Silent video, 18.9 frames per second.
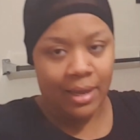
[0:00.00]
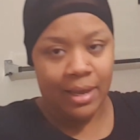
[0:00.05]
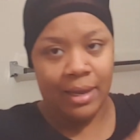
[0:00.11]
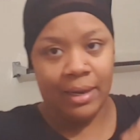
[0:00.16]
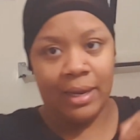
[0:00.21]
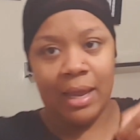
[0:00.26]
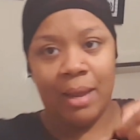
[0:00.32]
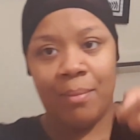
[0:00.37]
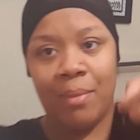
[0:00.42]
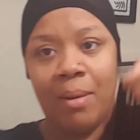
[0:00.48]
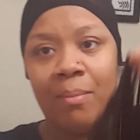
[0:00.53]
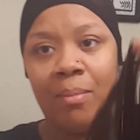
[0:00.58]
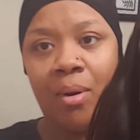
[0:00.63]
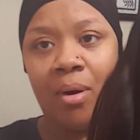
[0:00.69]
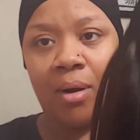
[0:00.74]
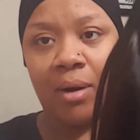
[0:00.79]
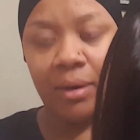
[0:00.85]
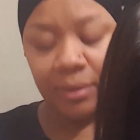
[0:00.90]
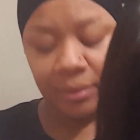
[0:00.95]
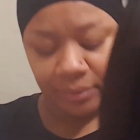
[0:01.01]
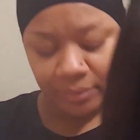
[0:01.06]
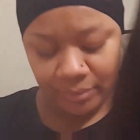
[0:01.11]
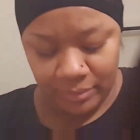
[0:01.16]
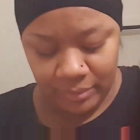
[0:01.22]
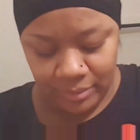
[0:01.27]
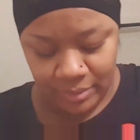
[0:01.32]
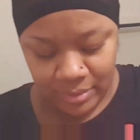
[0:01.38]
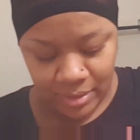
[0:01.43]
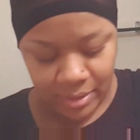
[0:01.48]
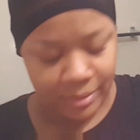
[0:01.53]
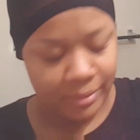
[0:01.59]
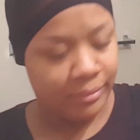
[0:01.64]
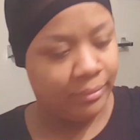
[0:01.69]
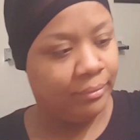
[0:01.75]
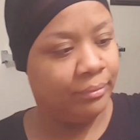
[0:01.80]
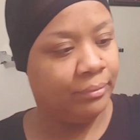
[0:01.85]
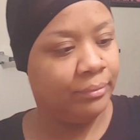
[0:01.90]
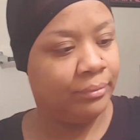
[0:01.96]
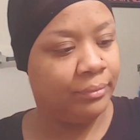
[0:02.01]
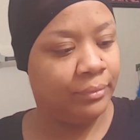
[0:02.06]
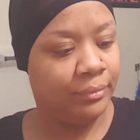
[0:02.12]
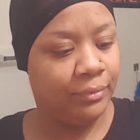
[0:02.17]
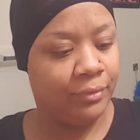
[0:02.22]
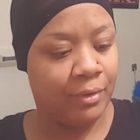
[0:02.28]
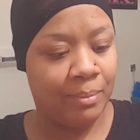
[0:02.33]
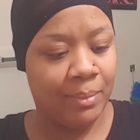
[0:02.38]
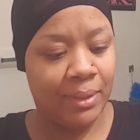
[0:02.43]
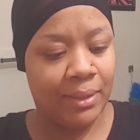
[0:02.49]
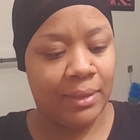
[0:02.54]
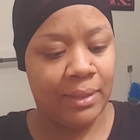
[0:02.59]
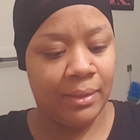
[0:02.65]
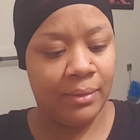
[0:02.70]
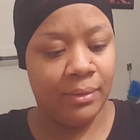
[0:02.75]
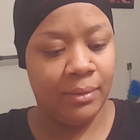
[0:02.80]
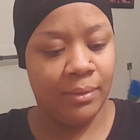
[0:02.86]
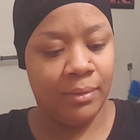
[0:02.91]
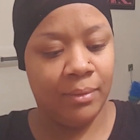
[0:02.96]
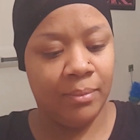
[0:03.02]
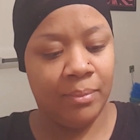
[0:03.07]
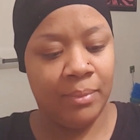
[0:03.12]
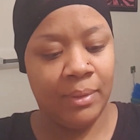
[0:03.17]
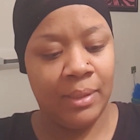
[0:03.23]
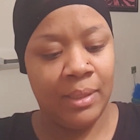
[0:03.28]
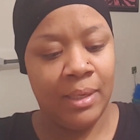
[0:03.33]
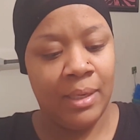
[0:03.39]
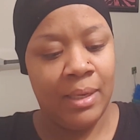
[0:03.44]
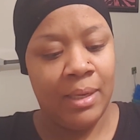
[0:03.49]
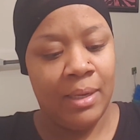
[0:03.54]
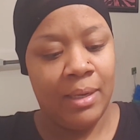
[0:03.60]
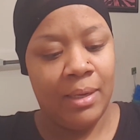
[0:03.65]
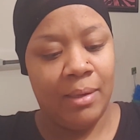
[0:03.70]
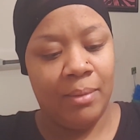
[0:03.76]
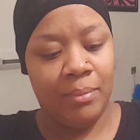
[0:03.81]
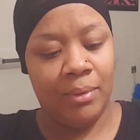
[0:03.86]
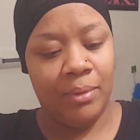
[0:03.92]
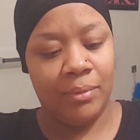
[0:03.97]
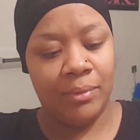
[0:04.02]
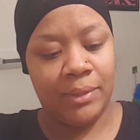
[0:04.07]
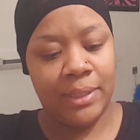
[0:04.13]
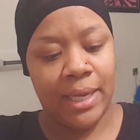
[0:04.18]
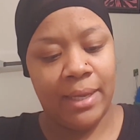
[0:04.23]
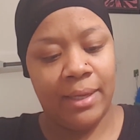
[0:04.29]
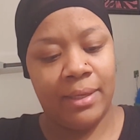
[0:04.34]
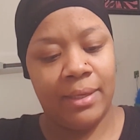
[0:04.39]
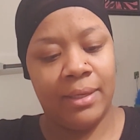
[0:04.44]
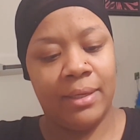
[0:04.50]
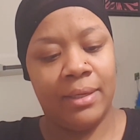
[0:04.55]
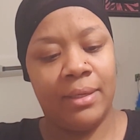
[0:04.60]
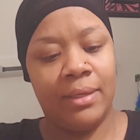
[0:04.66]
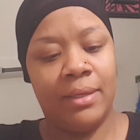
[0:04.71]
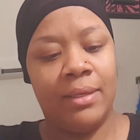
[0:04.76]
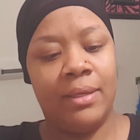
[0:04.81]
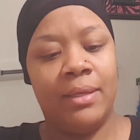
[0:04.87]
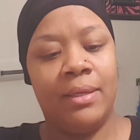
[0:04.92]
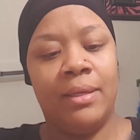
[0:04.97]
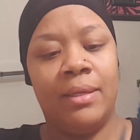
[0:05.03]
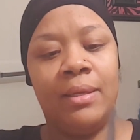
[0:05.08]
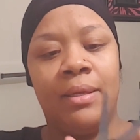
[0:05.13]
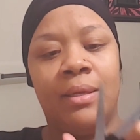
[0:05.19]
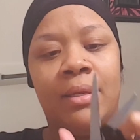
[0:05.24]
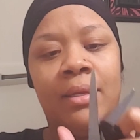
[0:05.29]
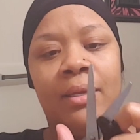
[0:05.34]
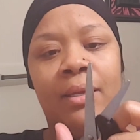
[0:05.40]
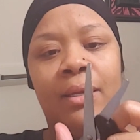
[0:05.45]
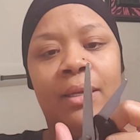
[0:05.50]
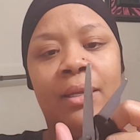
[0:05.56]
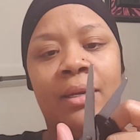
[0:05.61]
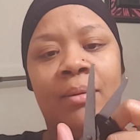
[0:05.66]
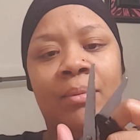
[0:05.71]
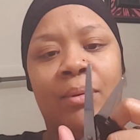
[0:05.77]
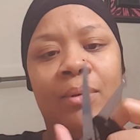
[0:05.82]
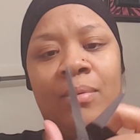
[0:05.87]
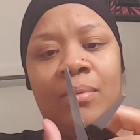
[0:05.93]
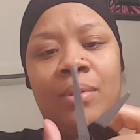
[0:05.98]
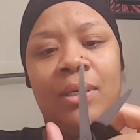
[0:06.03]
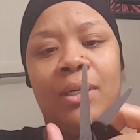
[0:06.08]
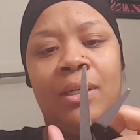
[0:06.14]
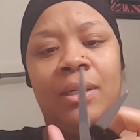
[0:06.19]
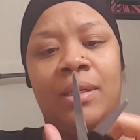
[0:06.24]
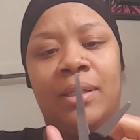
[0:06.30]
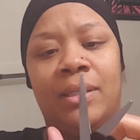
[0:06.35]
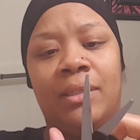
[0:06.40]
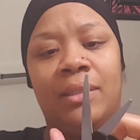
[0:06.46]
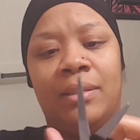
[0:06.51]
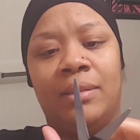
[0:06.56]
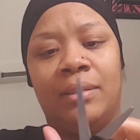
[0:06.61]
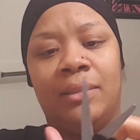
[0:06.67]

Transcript: I got my mark, you know, from my thumb. I'm going to take it and I'm going to cut.